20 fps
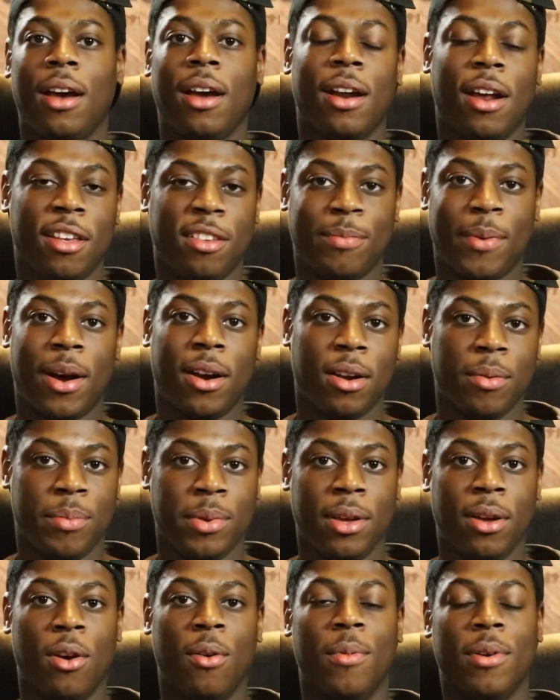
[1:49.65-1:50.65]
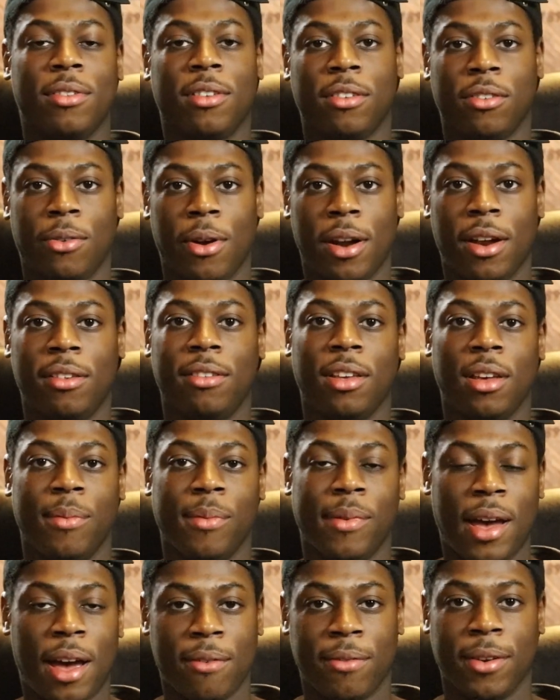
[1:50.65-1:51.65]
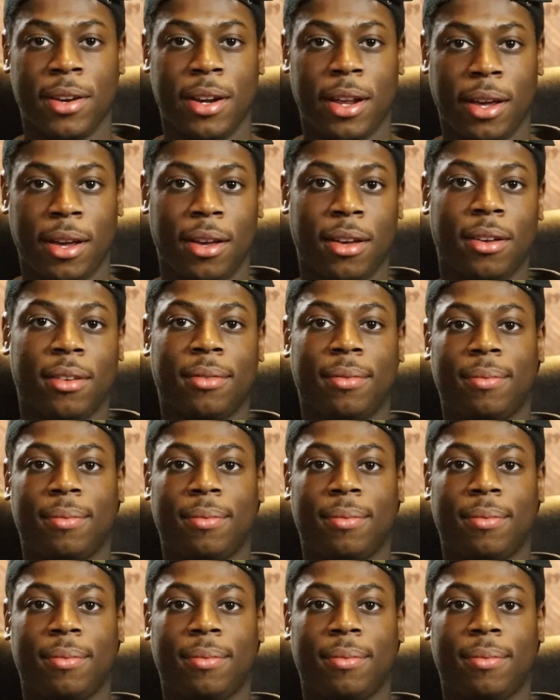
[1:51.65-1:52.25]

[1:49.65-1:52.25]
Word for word: And I aspire to be almost as great as him every day.